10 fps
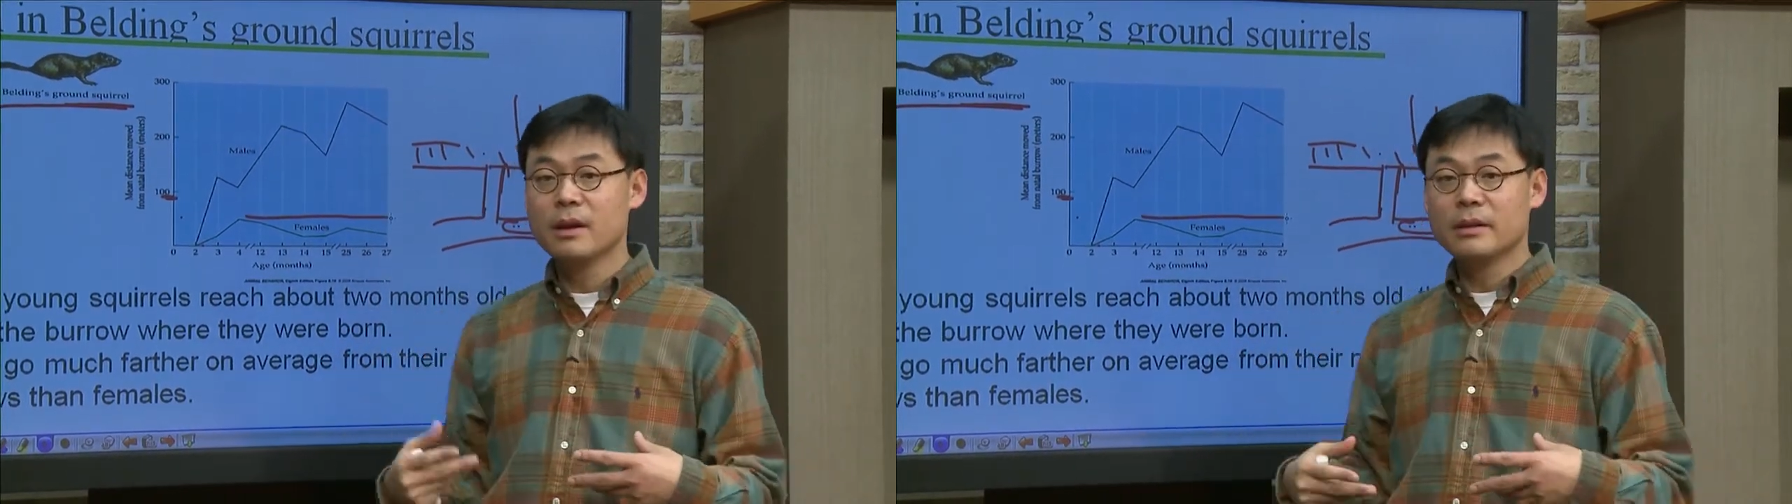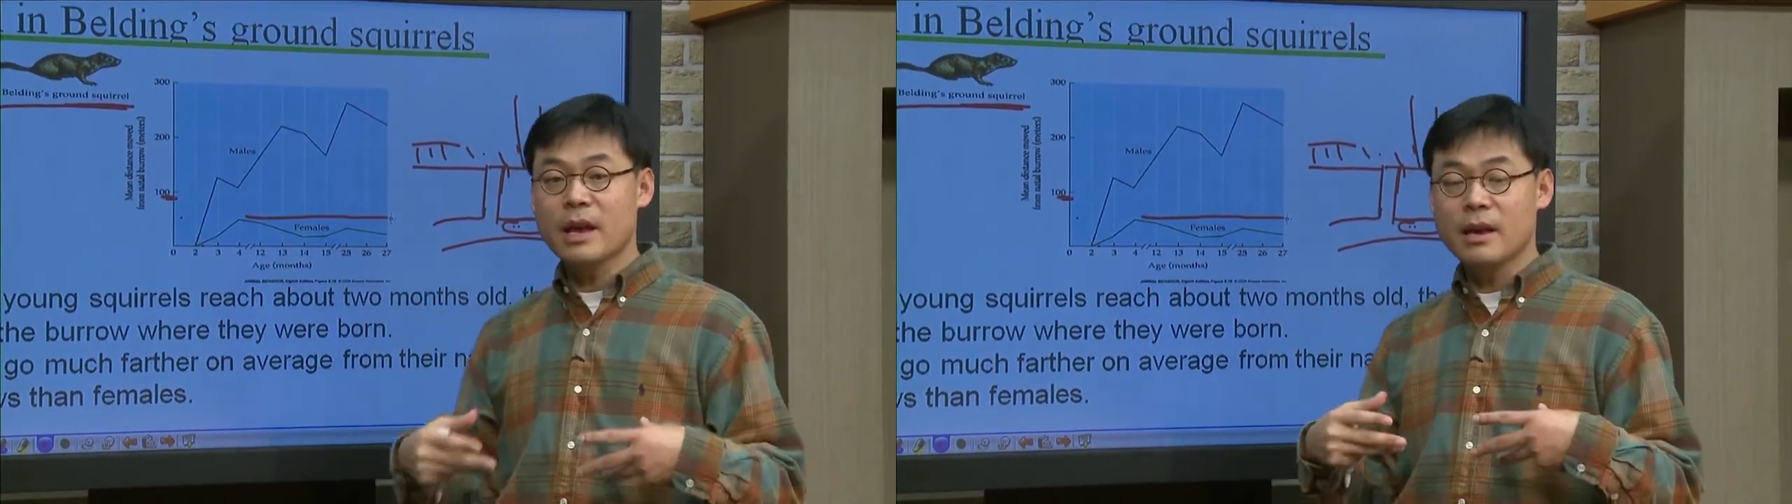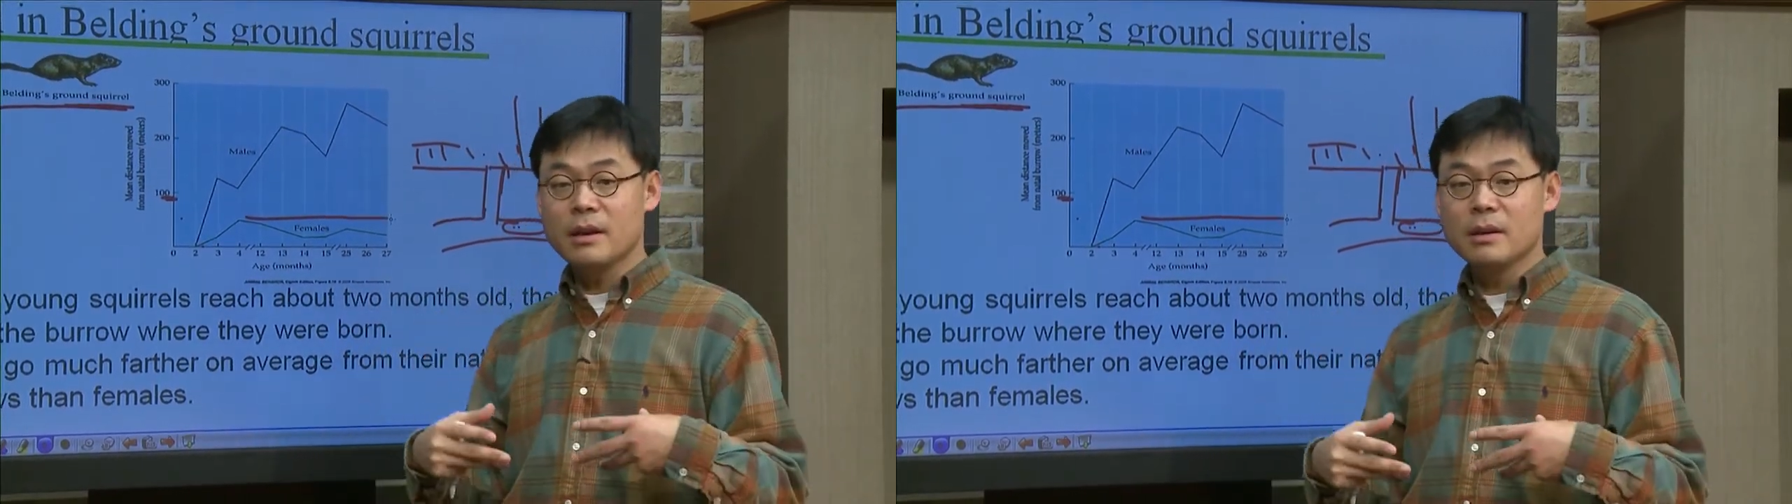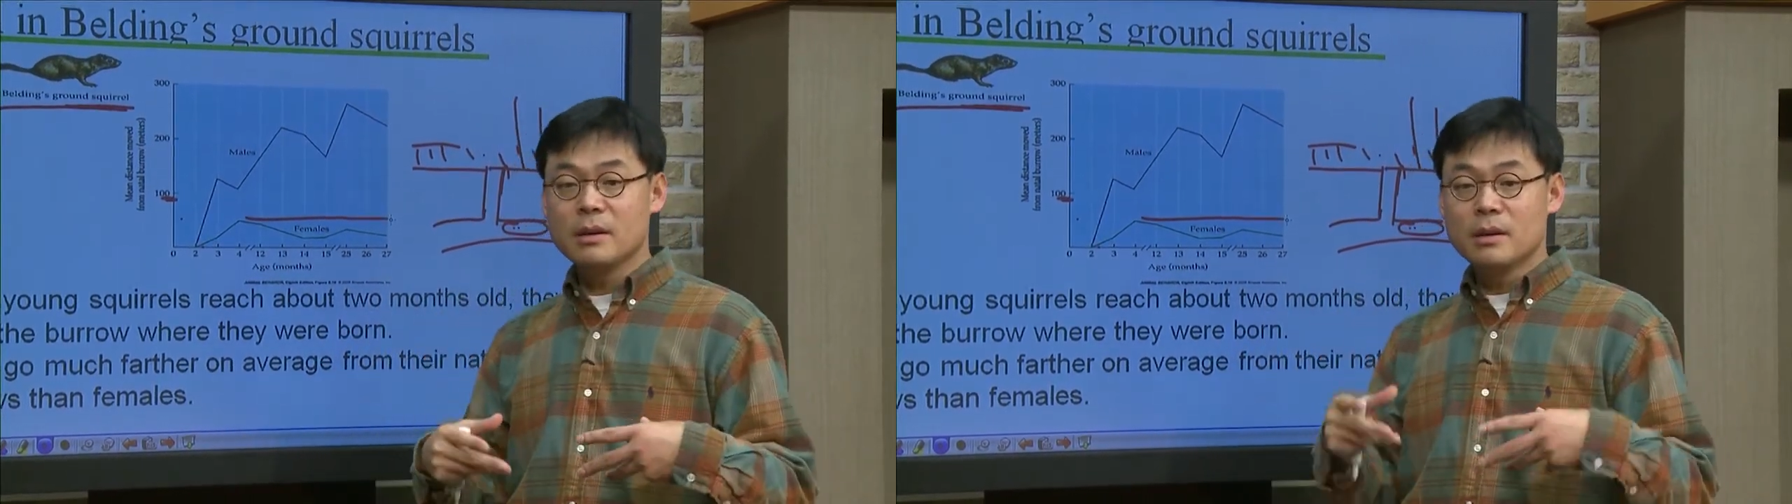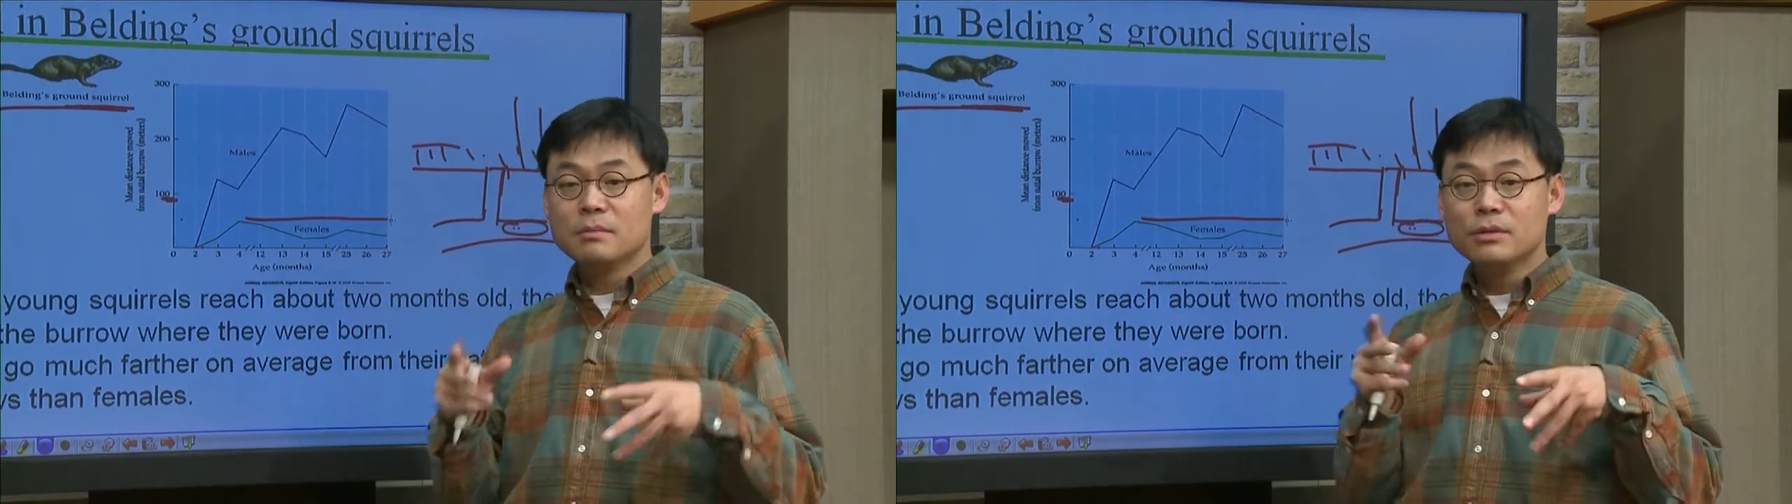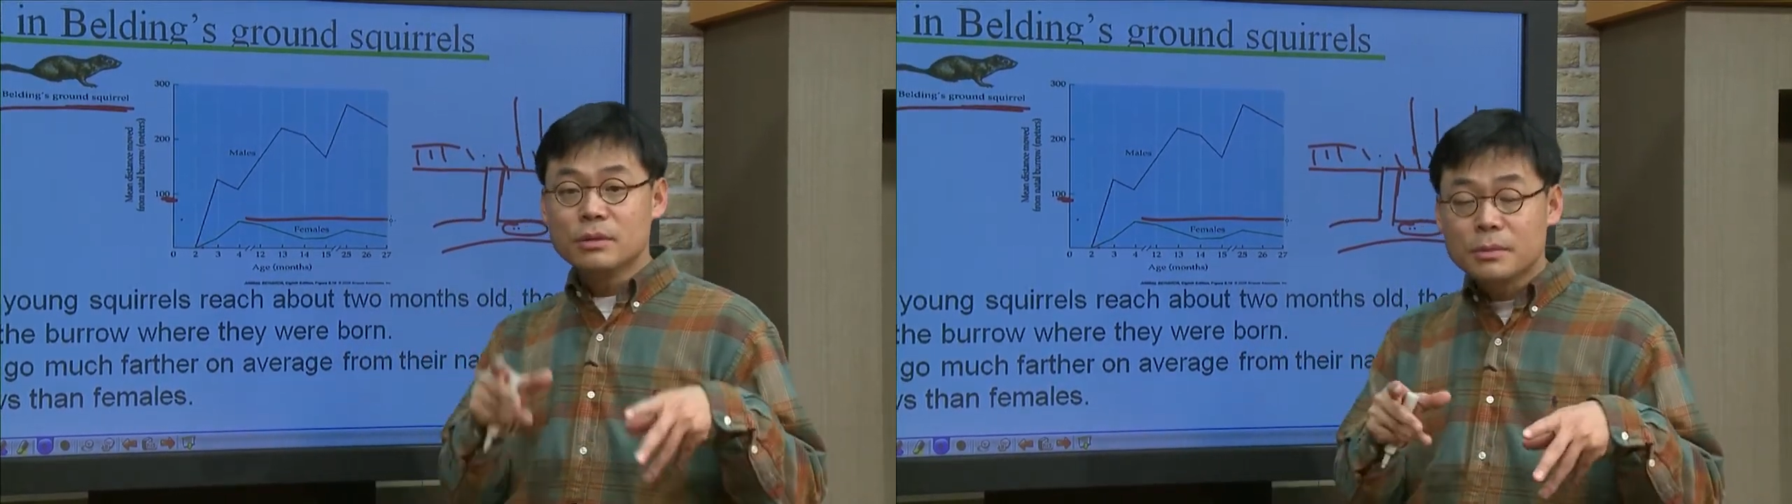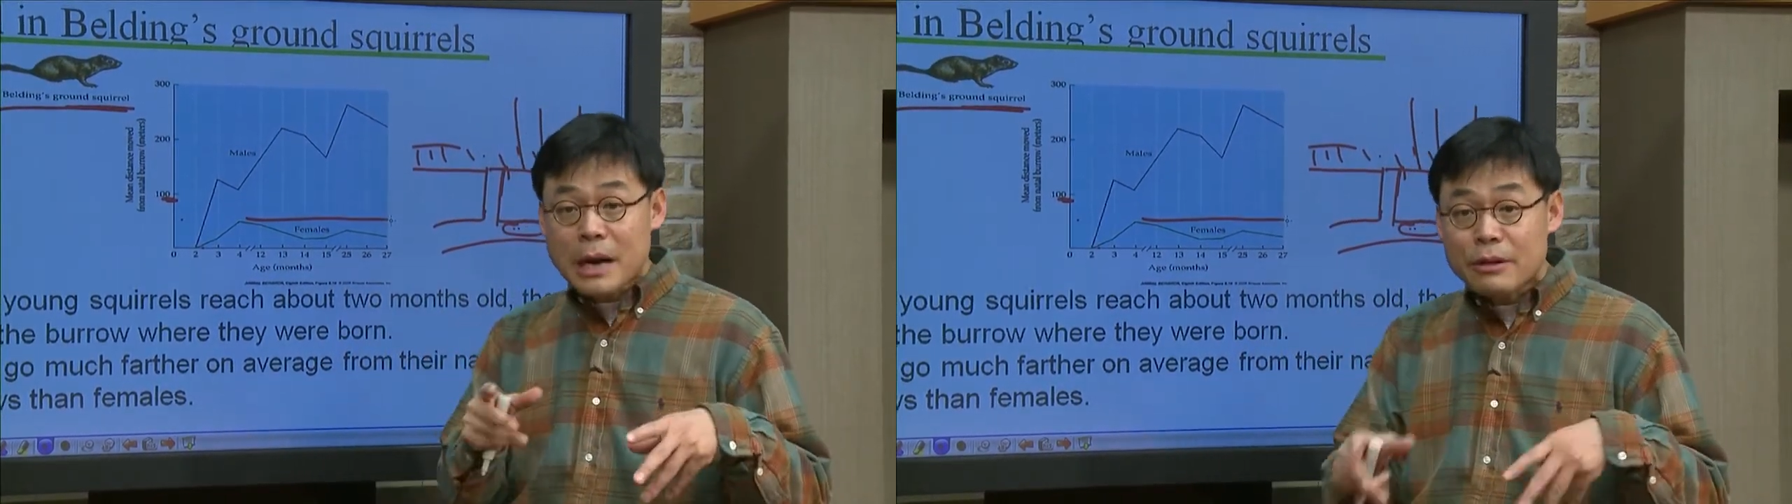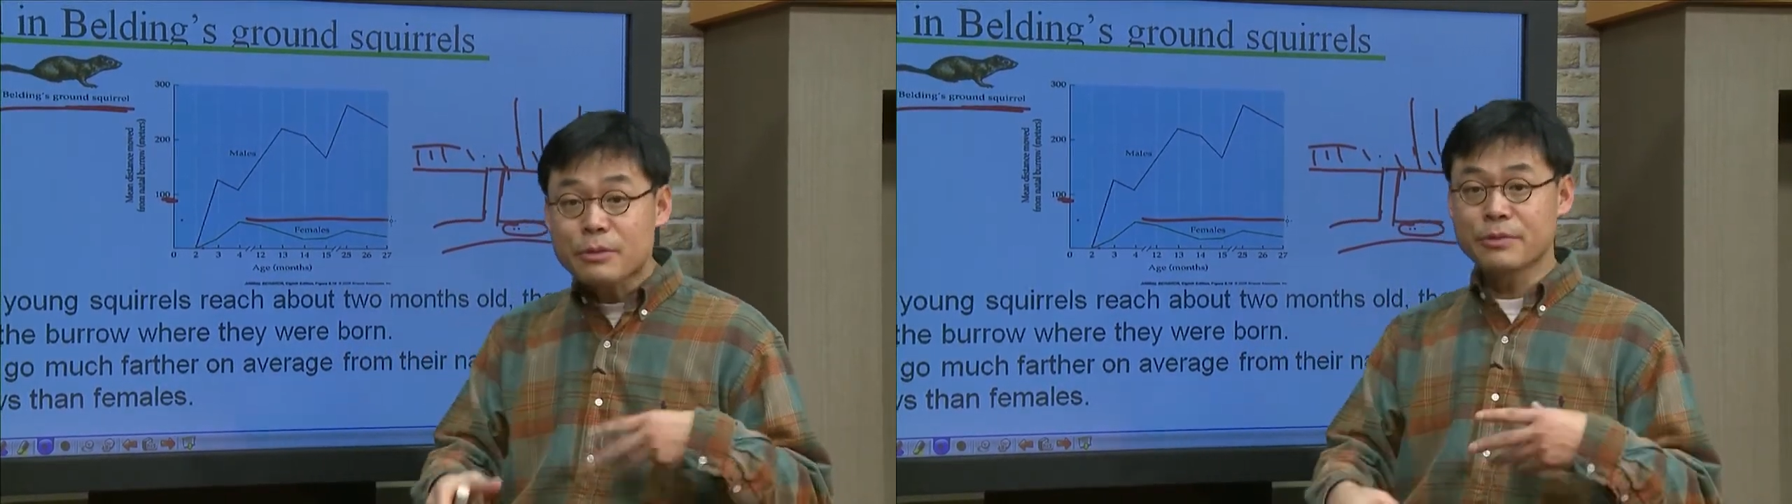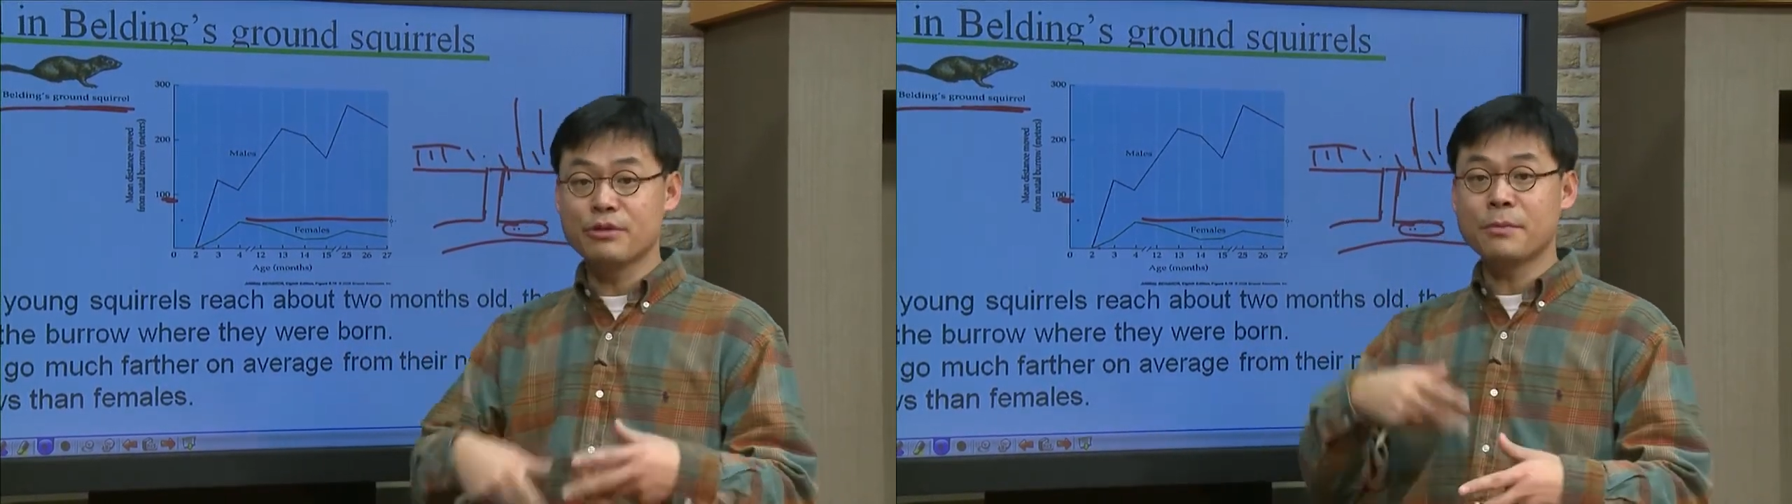They move out of your